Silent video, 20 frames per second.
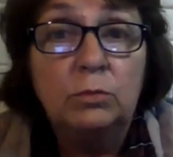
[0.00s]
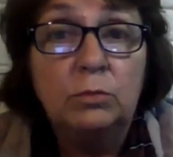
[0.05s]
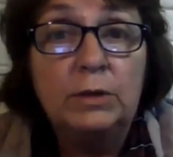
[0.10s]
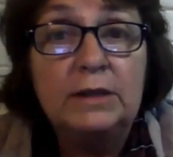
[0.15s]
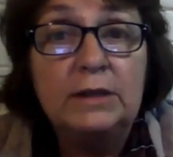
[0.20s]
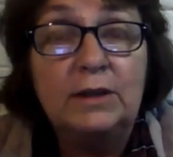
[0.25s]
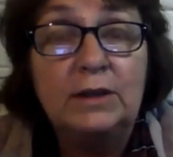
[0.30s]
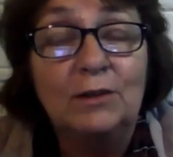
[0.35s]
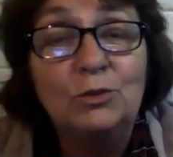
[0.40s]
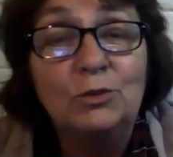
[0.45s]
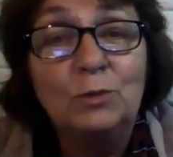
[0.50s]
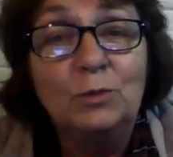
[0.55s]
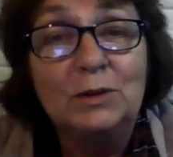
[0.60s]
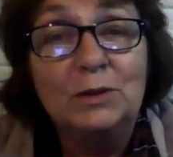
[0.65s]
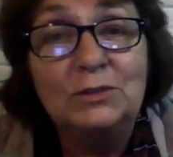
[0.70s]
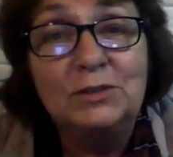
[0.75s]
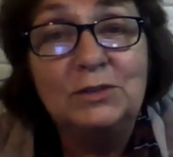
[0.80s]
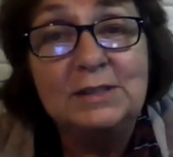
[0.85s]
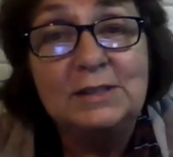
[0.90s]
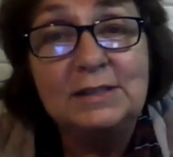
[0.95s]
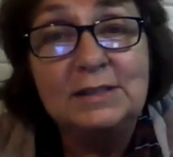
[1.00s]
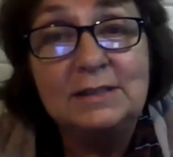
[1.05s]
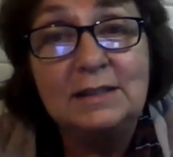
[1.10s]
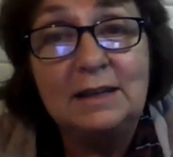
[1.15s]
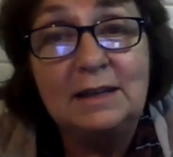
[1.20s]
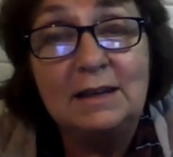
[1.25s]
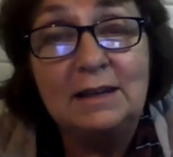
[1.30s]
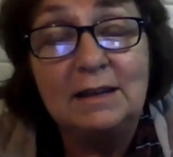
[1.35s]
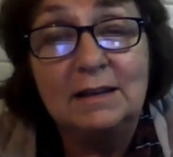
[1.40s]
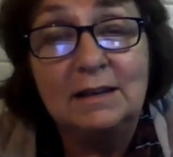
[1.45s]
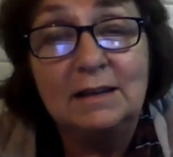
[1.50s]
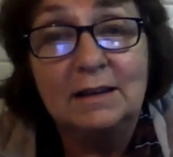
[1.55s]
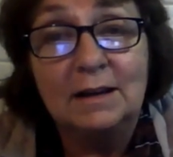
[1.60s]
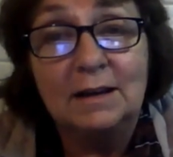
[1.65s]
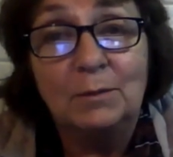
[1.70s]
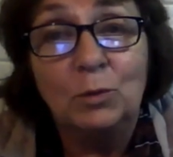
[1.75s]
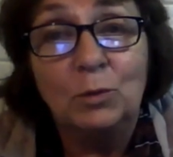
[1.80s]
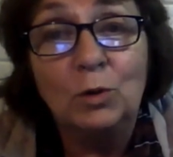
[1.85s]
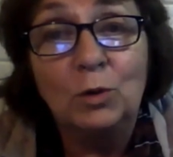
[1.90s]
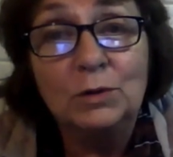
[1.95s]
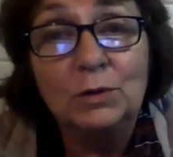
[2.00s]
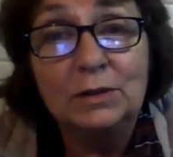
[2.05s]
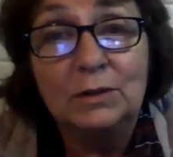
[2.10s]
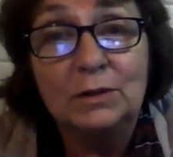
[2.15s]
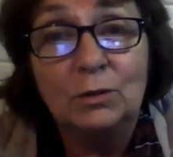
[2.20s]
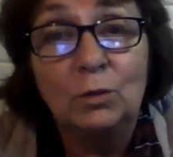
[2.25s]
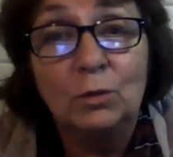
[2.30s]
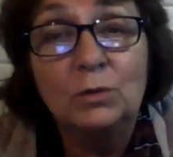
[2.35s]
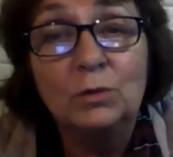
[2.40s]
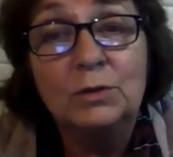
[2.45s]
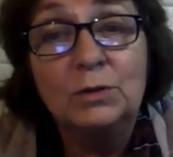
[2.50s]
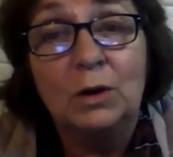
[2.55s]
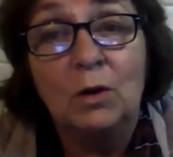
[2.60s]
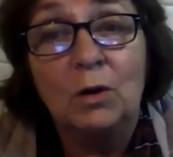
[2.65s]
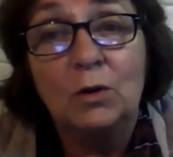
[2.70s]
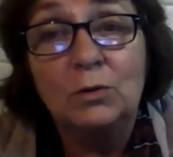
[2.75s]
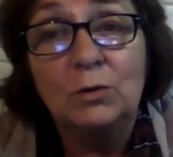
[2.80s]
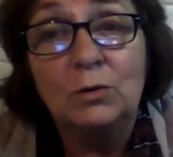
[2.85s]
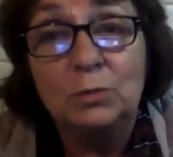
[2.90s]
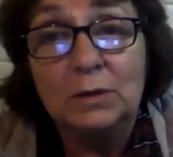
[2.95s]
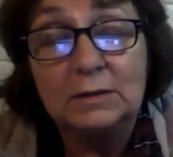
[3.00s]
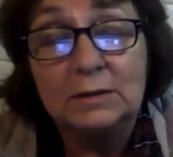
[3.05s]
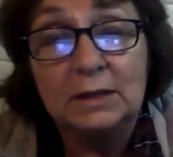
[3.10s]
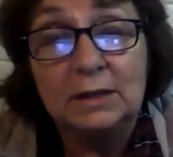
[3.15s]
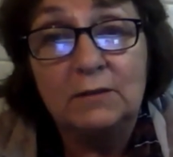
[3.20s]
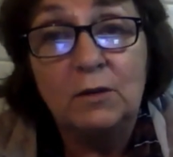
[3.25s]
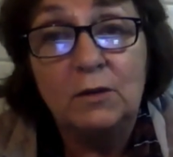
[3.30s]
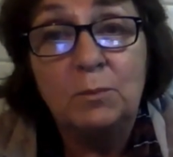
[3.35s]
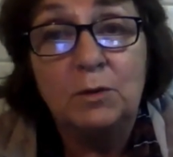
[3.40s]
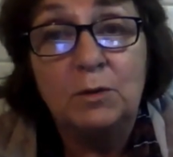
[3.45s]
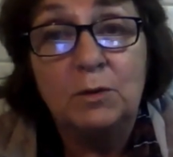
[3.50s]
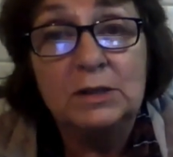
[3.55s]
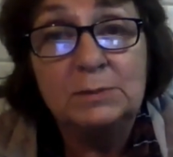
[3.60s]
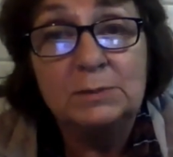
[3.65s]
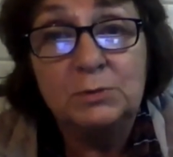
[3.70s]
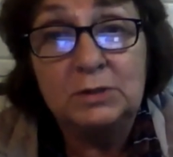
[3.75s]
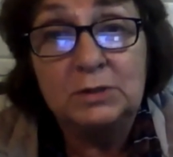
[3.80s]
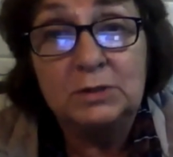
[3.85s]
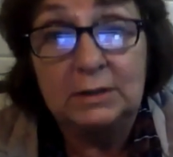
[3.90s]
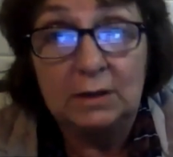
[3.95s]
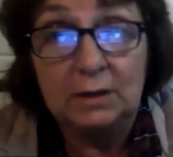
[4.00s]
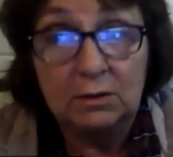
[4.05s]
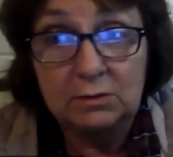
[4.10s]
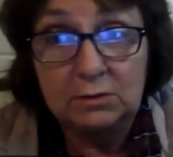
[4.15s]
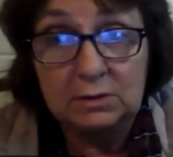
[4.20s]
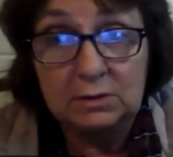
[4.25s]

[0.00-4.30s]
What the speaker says: We don't want to see all the hard work that everybody's put to